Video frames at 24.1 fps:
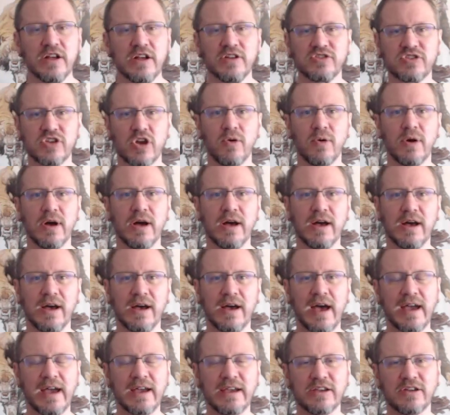So
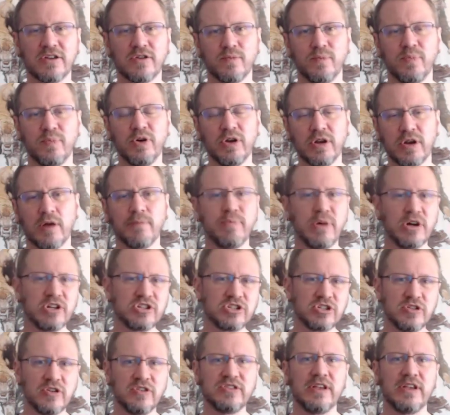I put a
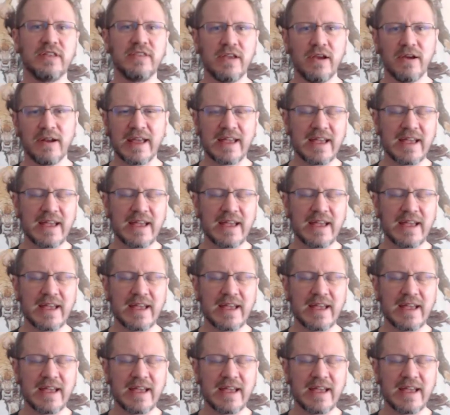bunch of those in there,